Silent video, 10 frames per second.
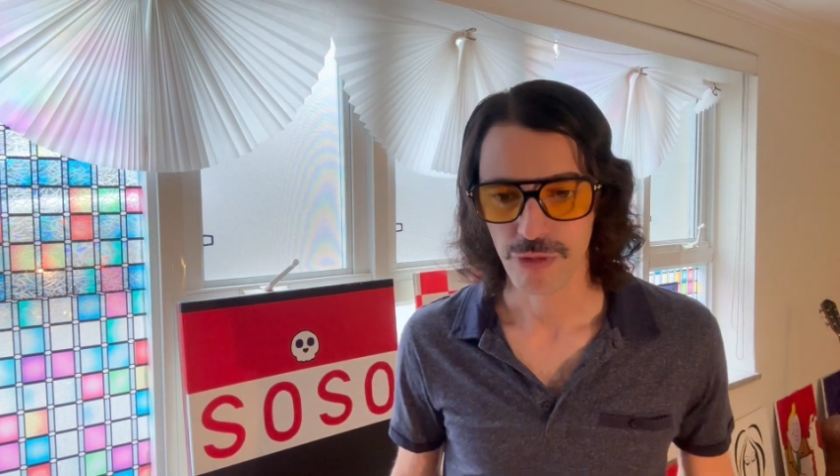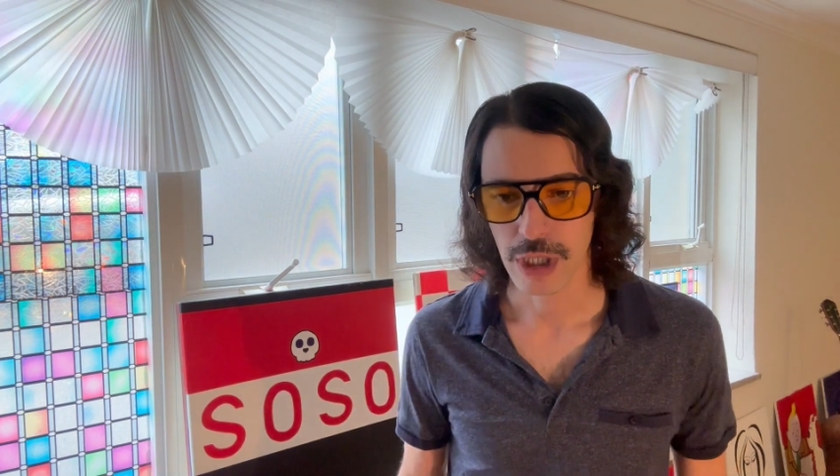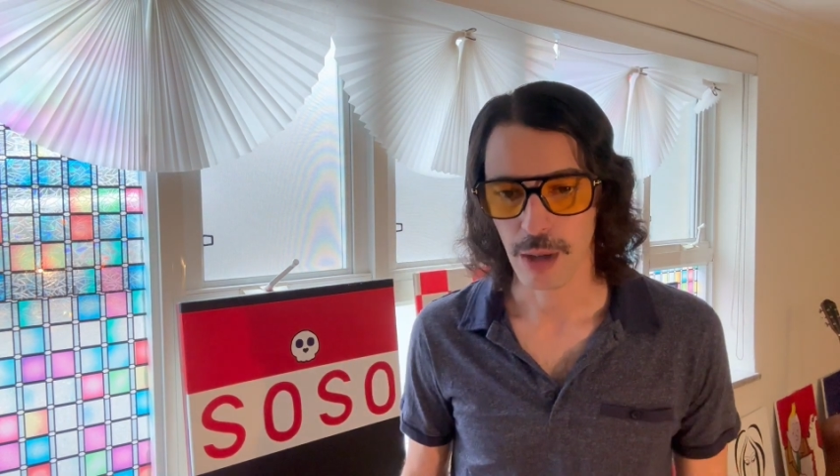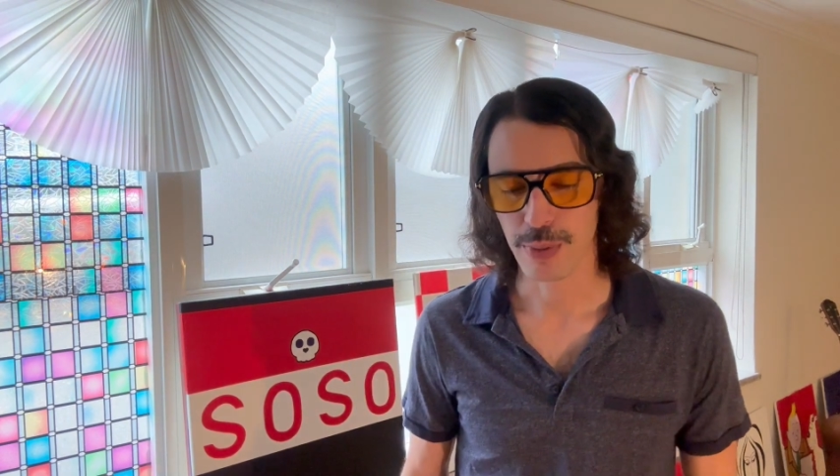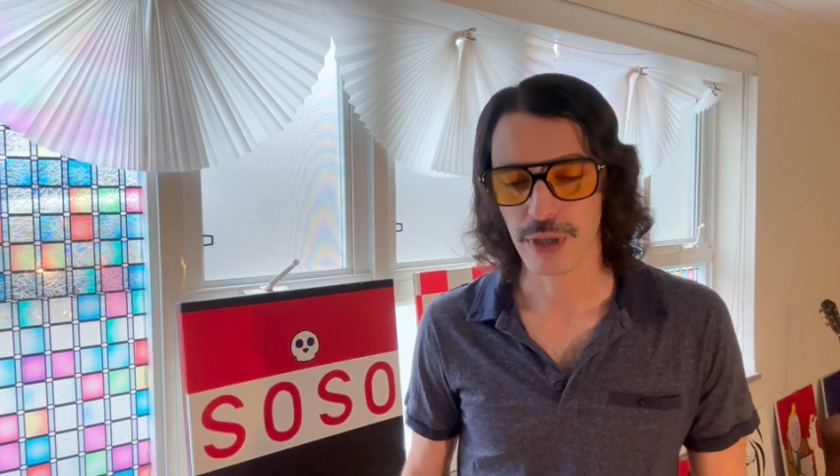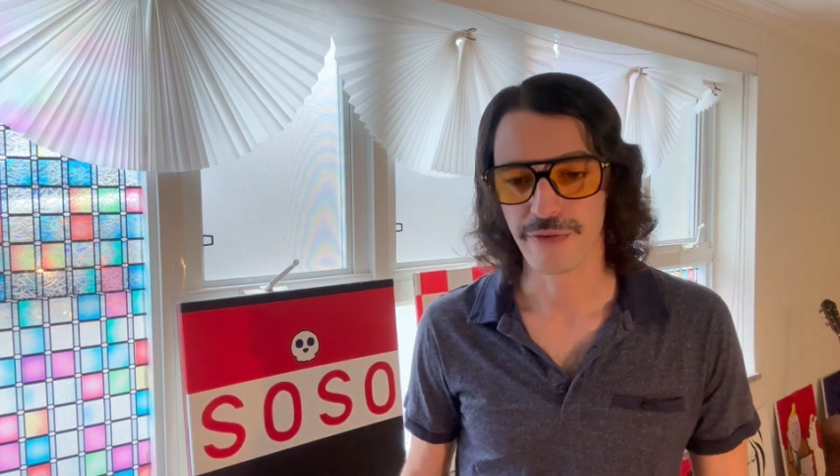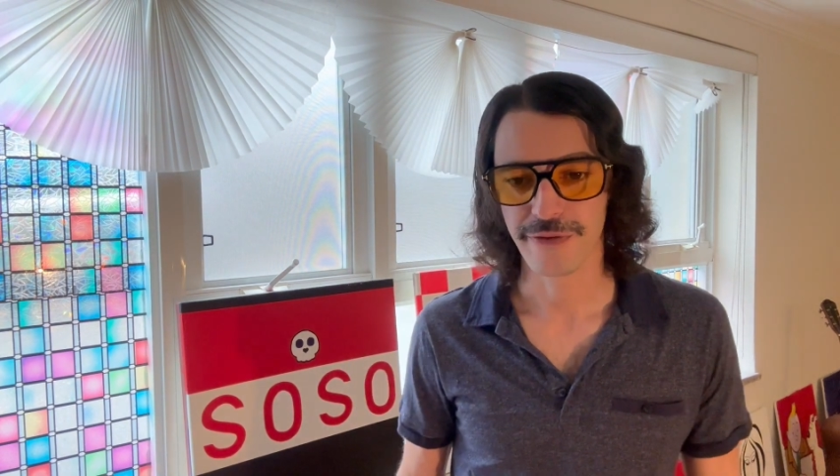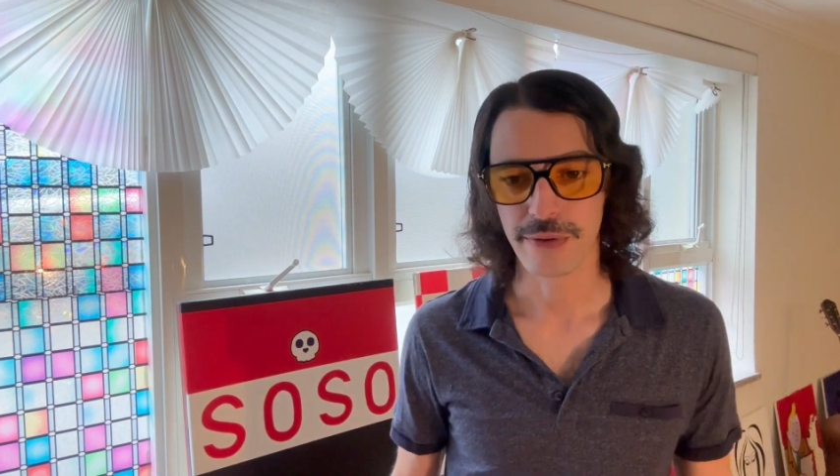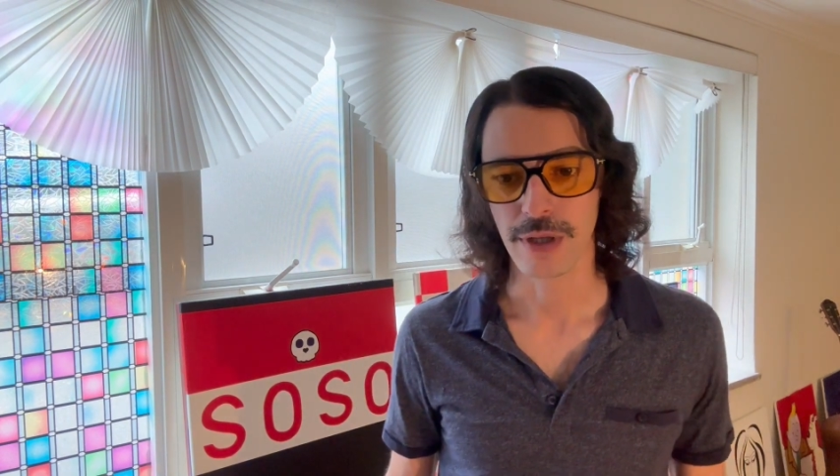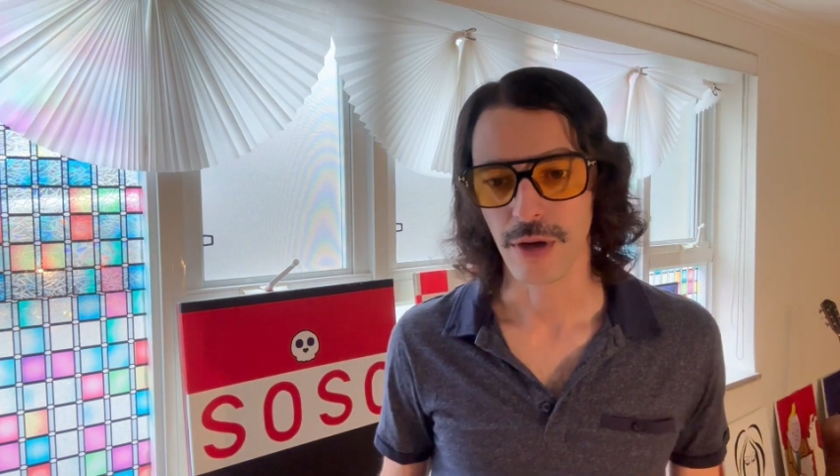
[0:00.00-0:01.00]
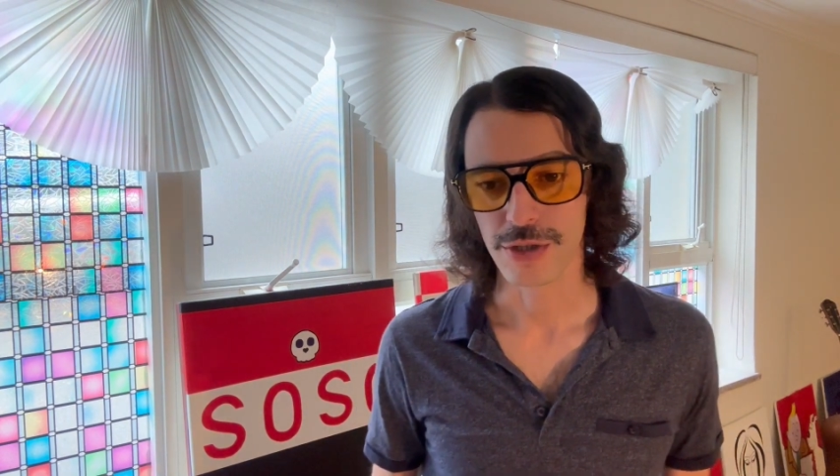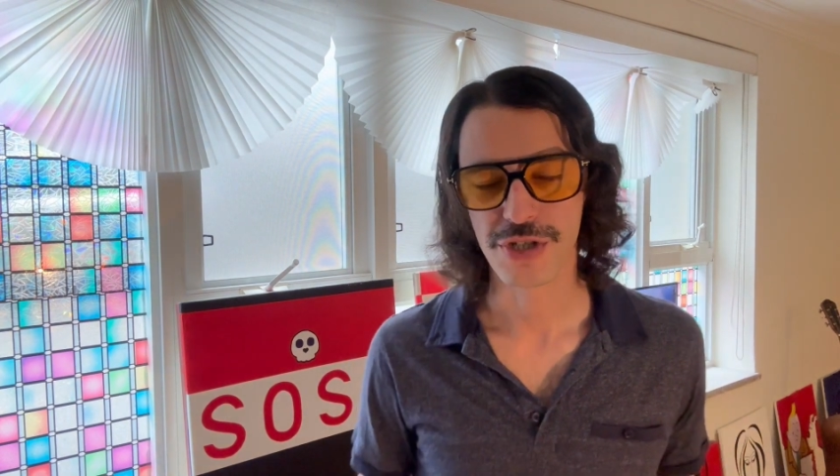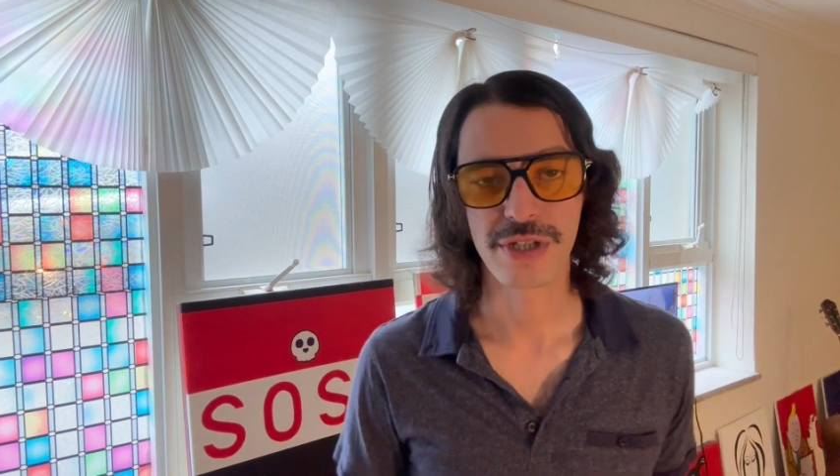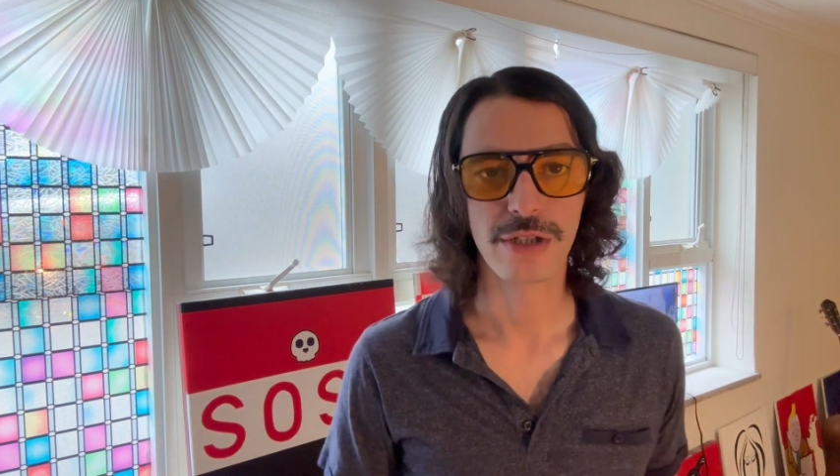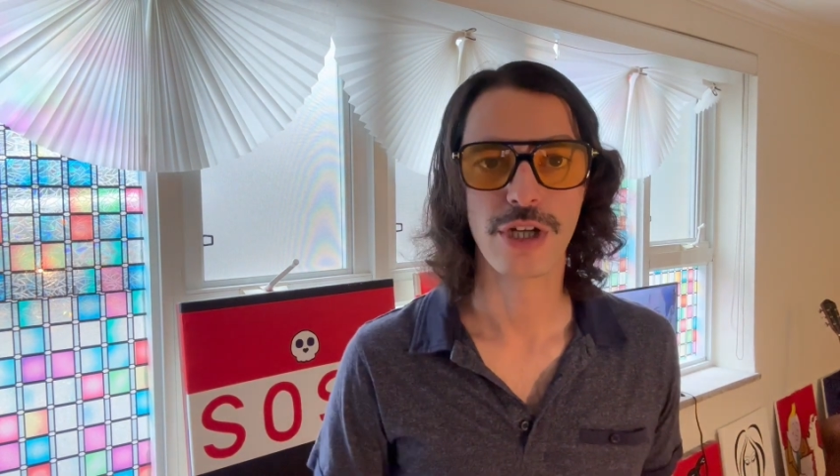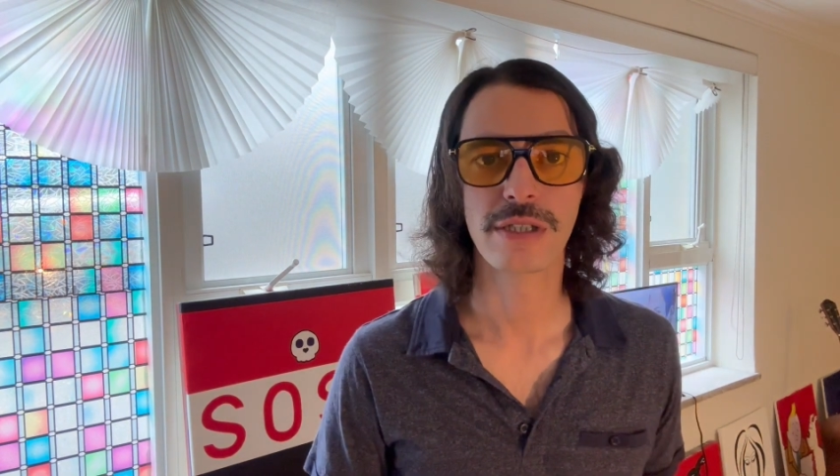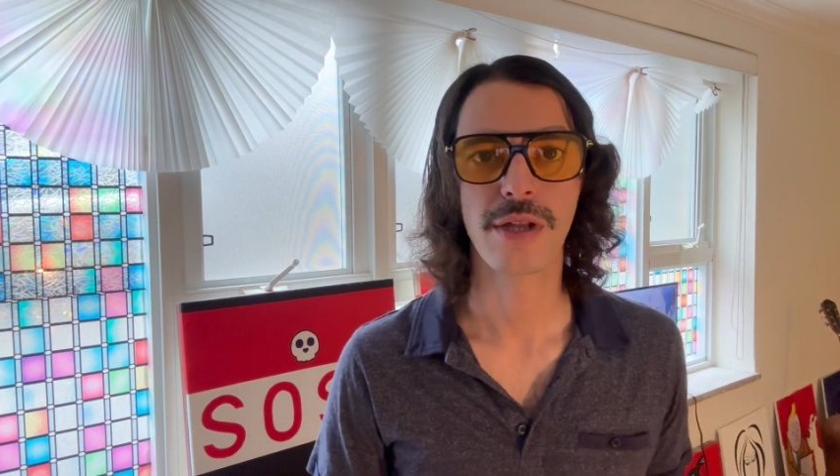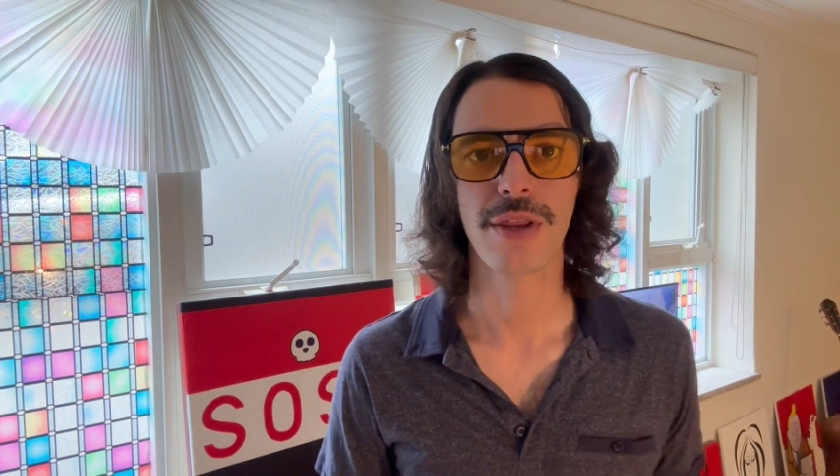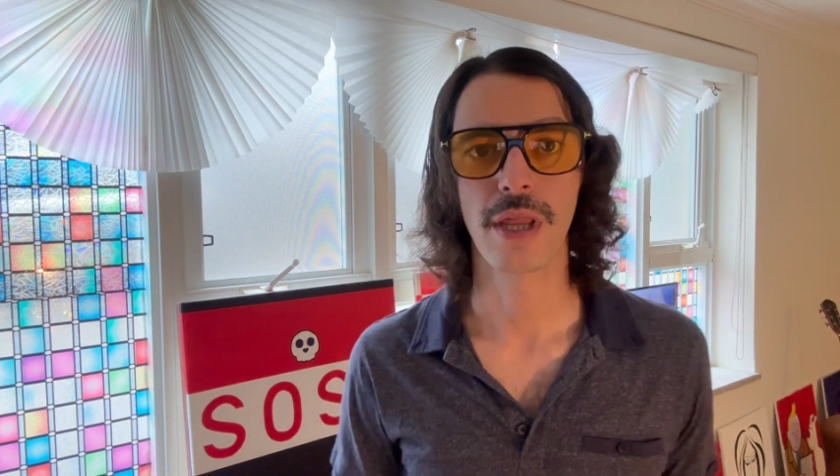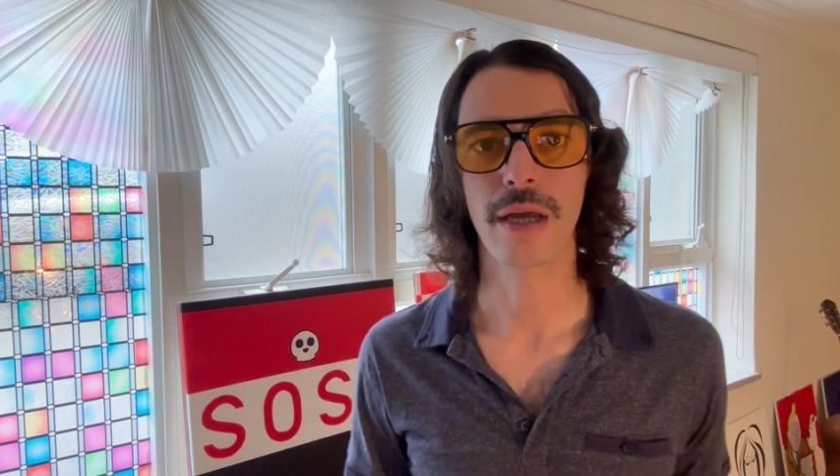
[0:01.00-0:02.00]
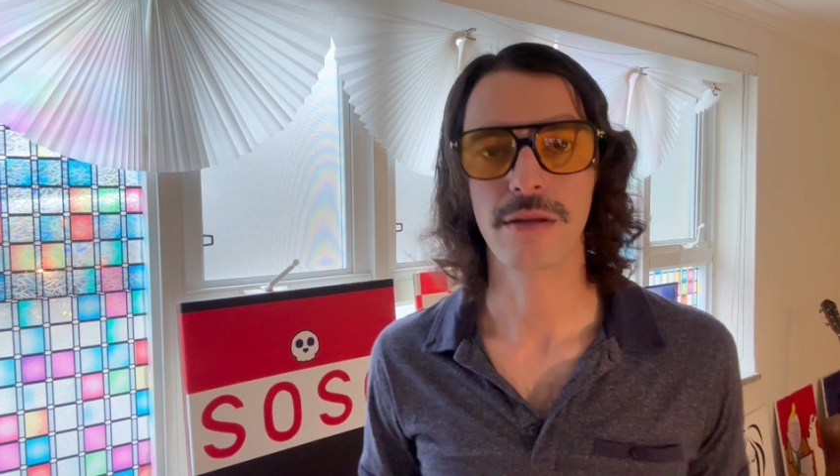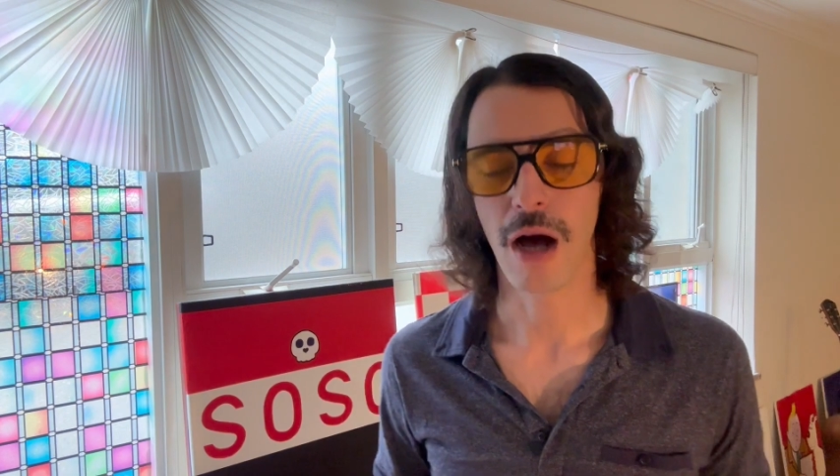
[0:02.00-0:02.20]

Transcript: couple of, you know, just the thing